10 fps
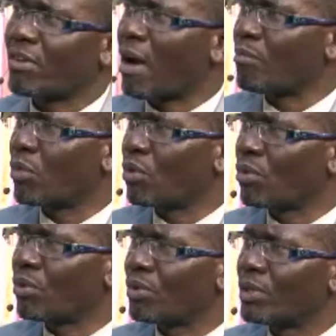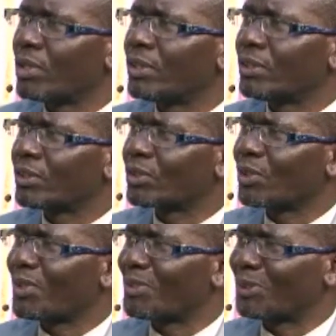Rambo.
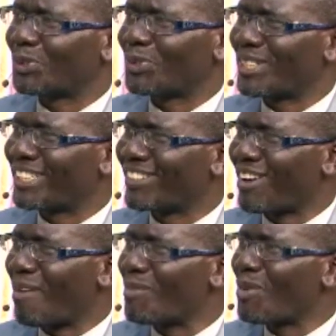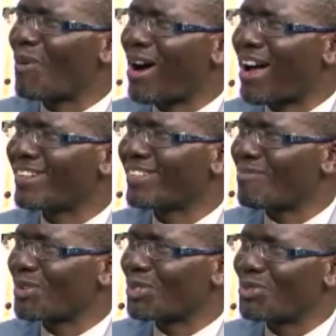So I was watching Rambo 1,
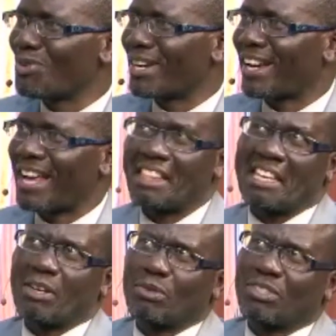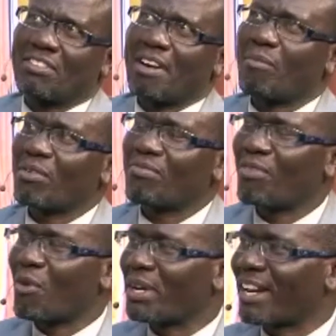Rambo 2, and I think I was in Rambo
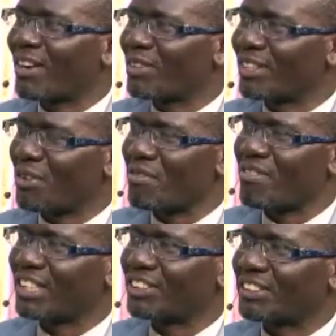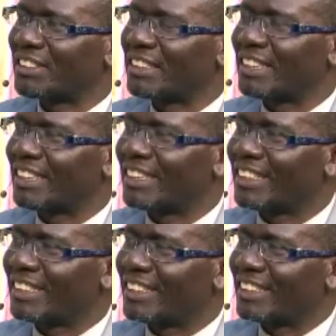4 when I got the conversion.
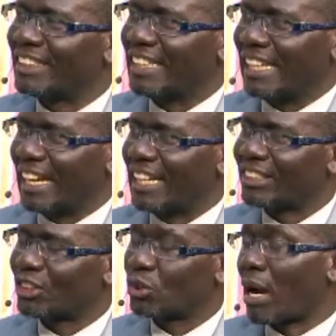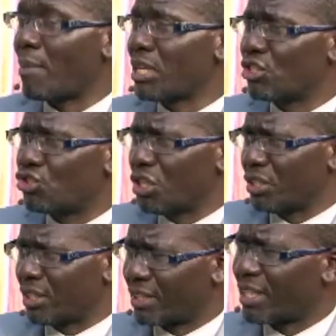Yeah, so I met
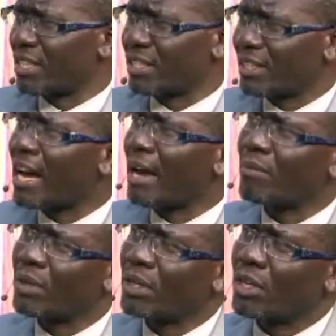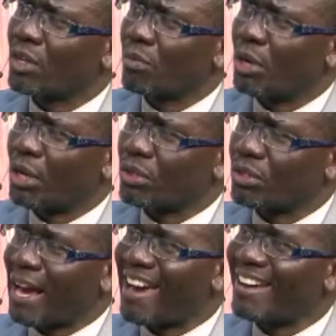Jesus at this time
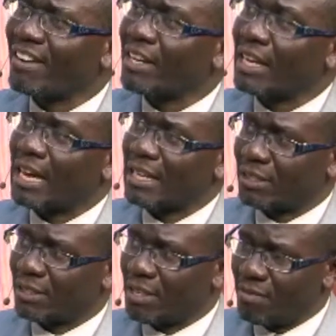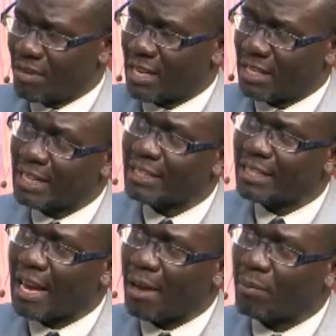because I realized even at that
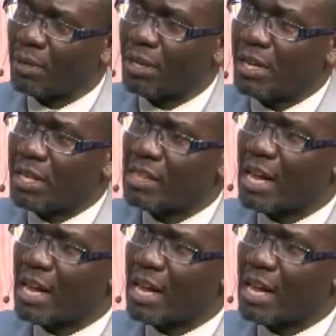time that